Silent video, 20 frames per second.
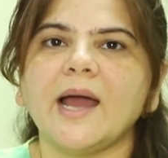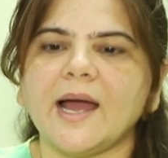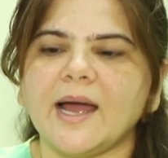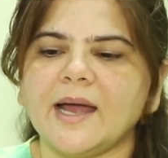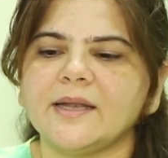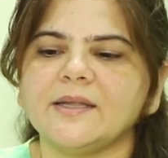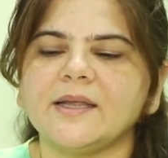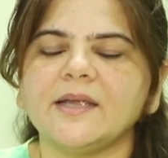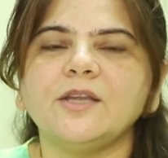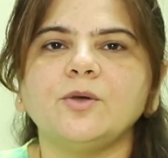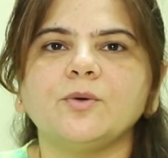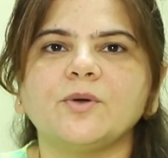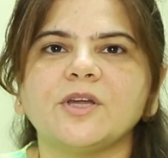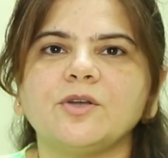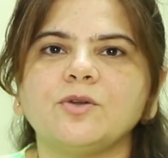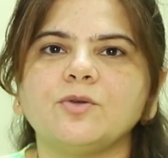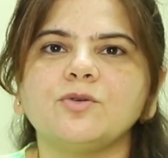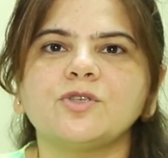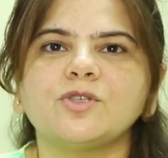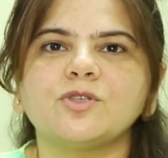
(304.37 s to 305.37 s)
And then you
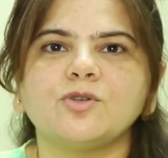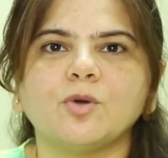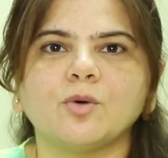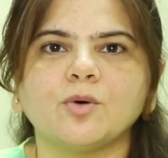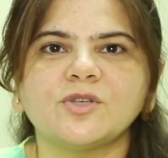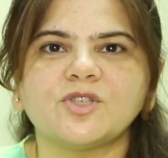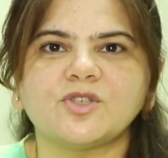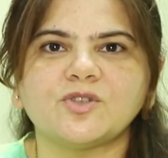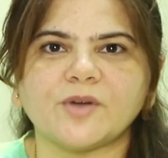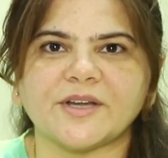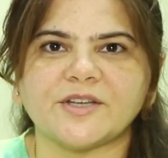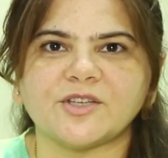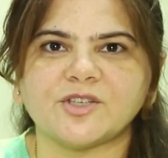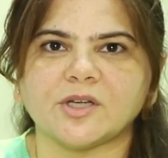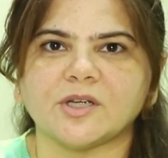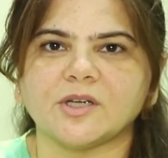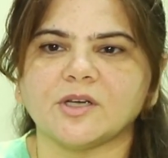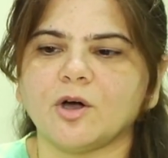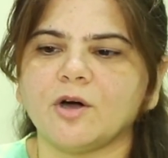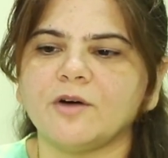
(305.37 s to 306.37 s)
can do slow
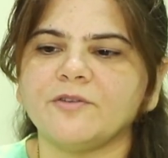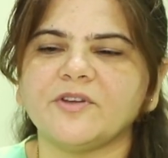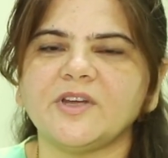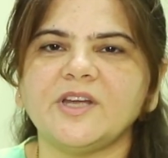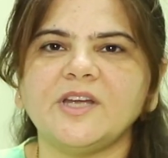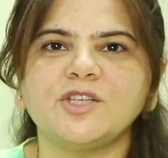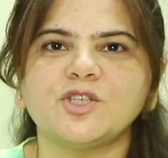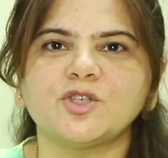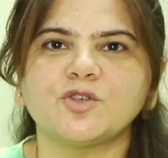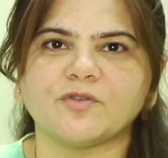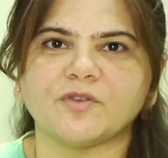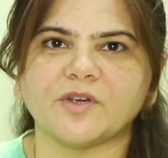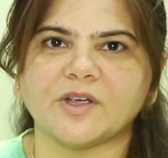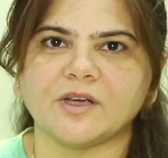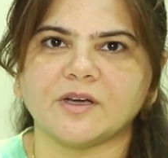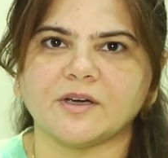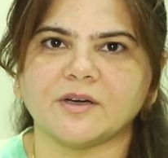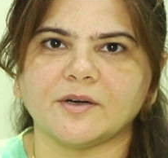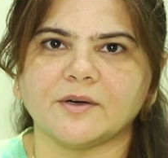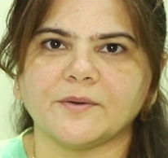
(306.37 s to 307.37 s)
stretching of each
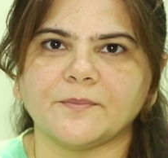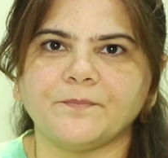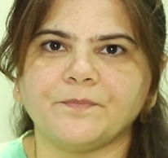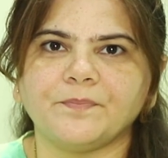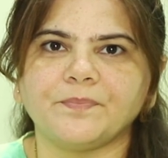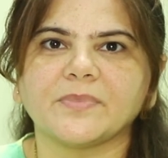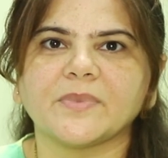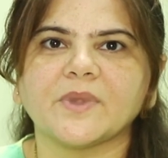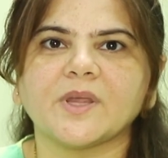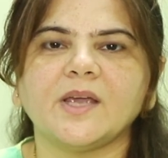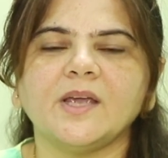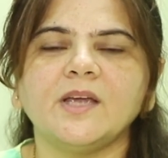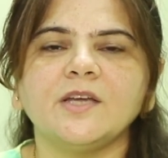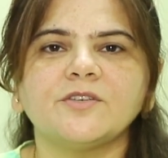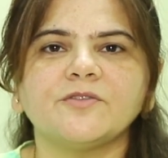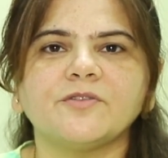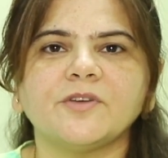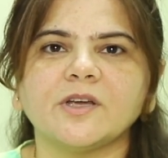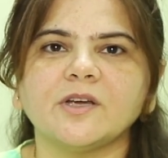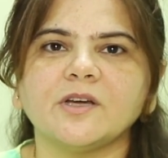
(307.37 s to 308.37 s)
finger.
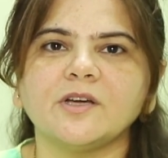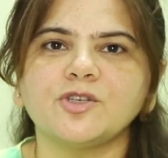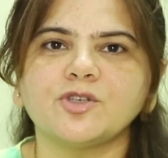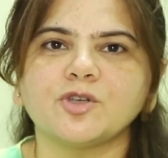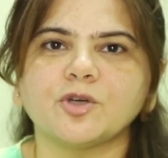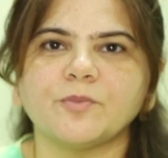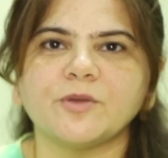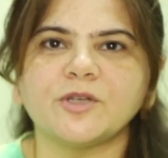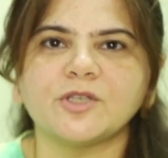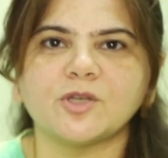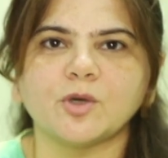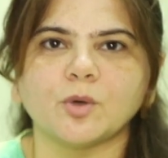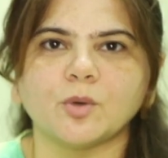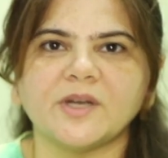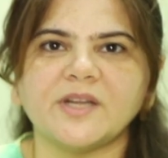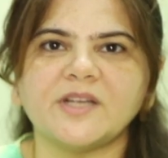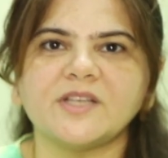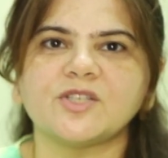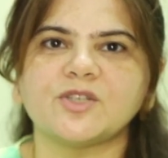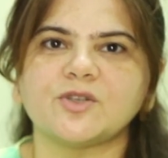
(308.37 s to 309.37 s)
Each finger should be
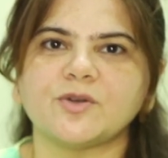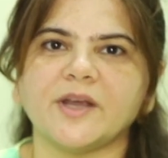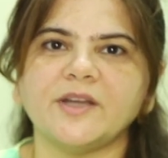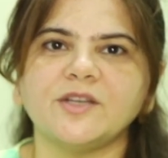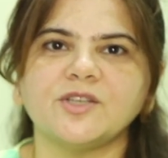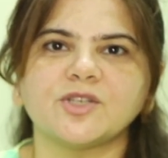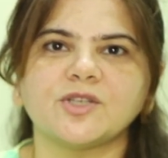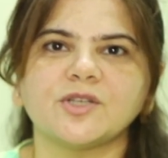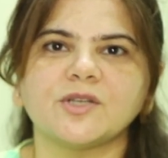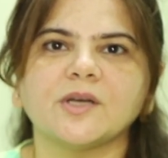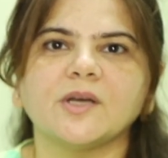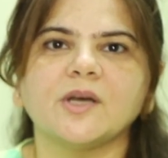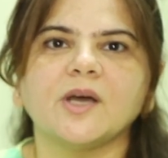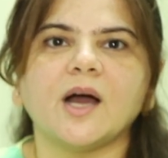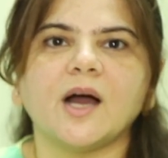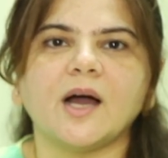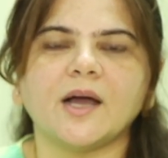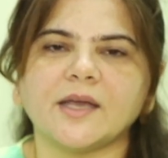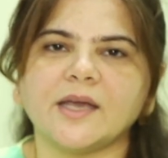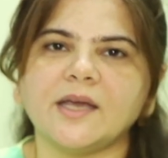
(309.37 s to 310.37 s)
slowly stretched
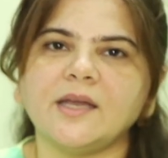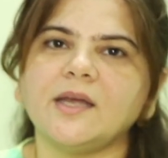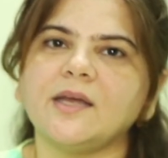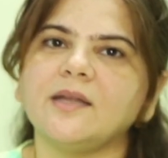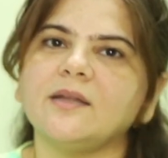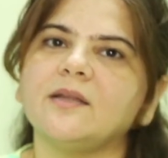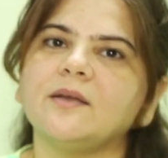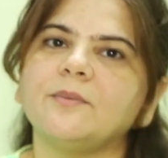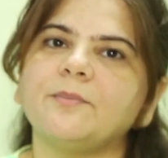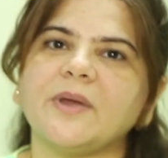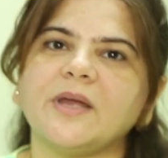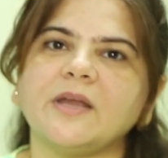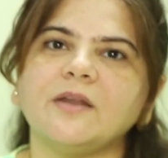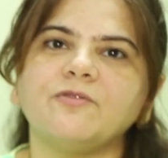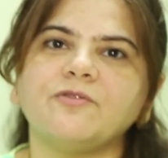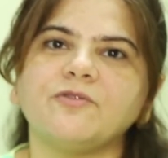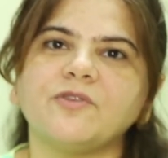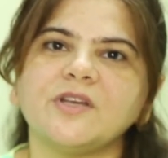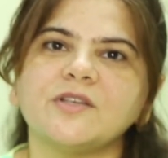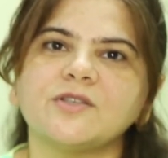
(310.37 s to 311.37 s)
again in the
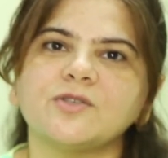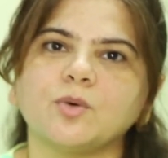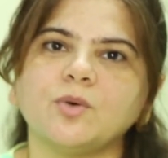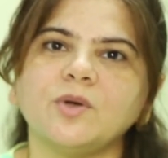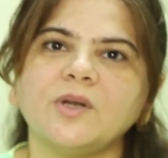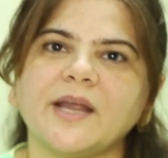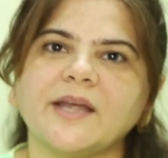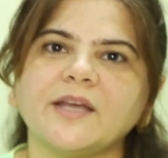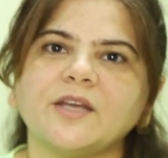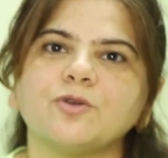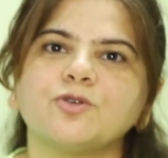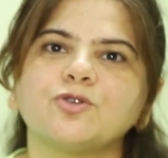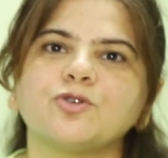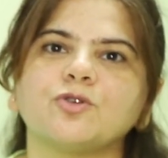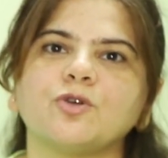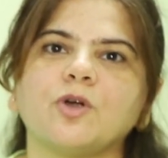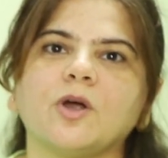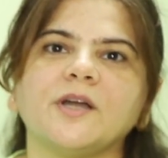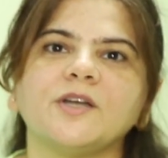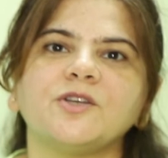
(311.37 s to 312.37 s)
pain free zone. Like it
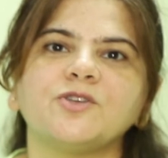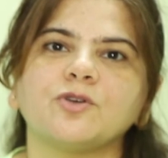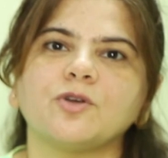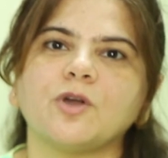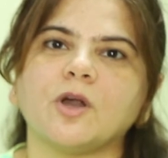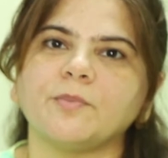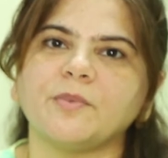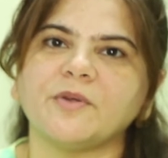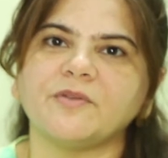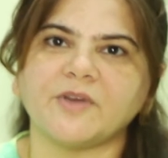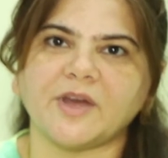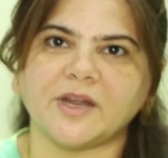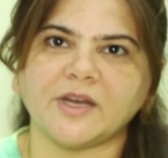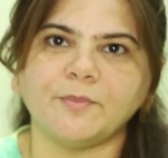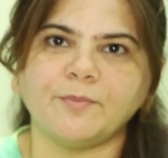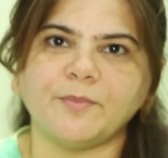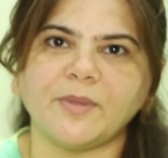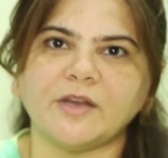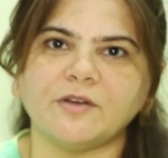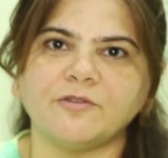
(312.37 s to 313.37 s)
should not be
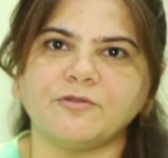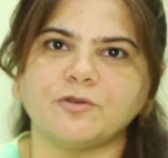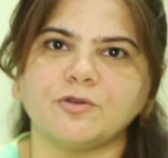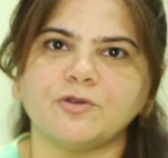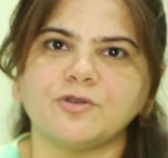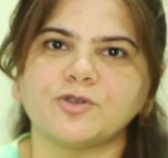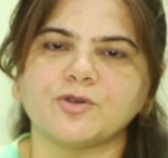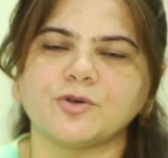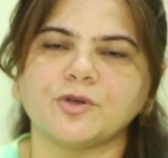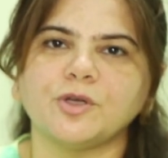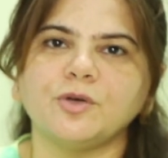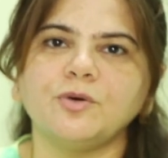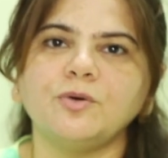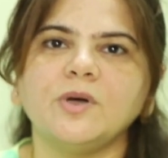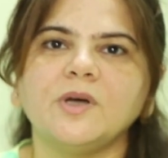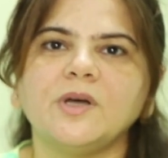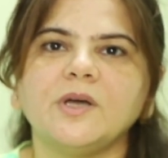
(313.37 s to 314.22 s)
very painful to you.